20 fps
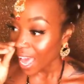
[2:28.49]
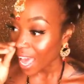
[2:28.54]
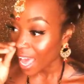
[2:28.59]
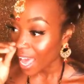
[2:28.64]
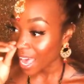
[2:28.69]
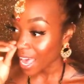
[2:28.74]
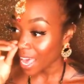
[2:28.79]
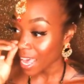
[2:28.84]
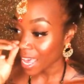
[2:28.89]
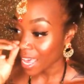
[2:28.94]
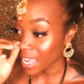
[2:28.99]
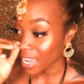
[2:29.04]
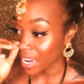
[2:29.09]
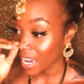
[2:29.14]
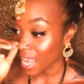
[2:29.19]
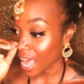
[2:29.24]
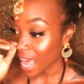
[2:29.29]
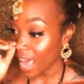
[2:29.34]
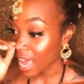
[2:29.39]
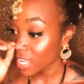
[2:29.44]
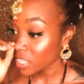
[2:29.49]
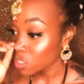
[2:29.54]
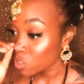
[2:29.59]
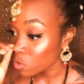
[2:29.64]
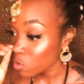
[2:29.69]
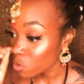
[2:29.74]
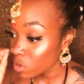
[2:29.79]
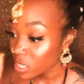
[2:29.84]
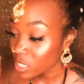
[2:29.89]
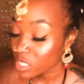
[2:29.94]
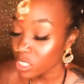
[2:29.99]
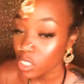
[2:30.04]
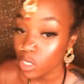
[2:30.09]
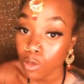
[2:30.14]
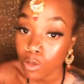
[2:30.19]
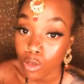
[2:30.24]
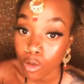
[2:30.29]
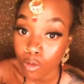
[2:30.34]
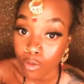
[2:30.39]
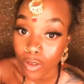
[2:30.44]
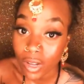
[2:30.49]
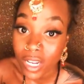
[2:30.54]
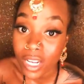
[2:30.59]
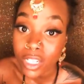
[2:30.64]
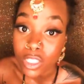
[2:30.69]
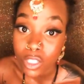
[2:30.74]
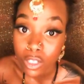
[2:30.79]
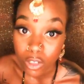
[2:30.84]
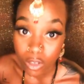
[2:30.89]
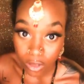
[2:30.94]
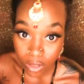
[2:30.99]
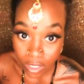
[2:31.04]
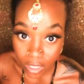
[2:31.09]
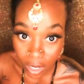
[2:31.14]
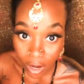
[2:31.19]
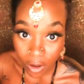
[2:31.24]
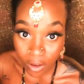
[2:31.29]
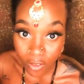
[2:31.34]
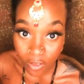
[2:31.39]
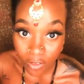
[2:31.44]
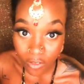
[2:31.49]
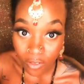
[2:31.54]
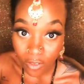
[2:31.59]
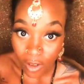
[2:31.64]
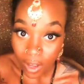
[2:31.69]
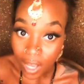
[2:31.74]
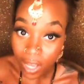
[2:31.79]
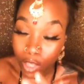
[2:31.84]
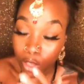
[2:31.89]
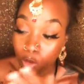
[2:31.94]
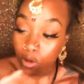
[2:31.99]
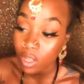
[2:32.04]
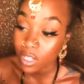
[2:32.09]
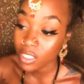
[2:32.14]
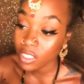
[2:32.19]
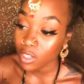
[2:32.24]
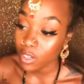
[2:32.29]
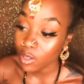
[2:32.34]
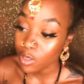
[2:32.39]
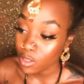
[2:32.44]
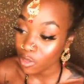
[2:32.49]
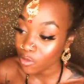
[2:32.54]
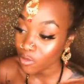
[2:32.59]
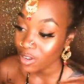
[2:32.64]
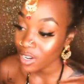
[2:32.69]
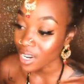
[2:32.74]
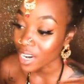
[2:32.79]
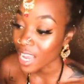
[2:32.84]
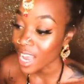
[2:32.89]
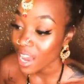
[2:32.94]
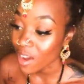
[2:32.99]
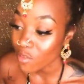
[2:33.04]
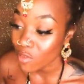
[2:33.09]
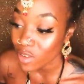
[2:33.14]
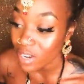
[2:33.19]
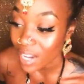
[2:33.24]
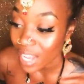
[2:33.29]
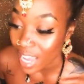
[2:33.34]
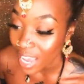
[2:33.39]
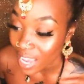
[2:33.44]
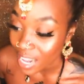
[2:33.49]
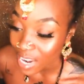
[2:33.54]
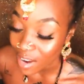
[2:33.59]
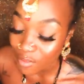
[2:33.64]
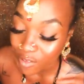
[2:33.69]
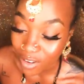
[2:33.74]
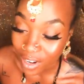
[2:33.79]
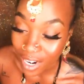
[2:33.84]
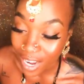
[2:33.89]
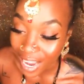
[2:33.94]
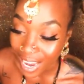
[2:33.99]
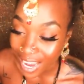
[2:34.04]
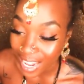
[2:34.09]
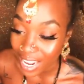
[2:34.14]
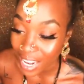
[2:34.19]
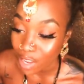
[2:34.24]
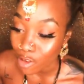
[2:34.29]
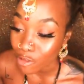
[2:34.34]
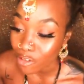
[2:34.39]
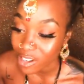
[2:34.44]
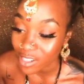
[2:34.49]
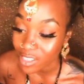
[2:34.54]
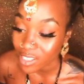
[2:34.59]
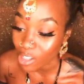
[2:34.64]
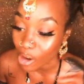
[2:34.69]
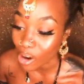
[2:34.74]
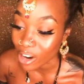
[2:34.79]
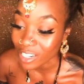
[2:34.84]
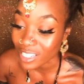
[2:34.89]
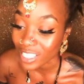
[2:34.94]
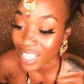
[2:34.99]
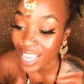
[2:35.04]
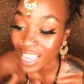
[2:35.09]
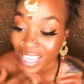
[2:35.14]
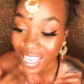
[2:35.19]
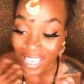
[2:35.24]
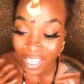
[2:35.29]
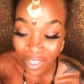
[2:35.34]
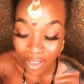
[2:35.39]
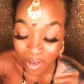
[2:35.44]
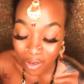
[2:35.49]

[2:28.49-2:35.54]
And as you continue to read it to yourself, you continue to read it every day and every night, and you just start thanking the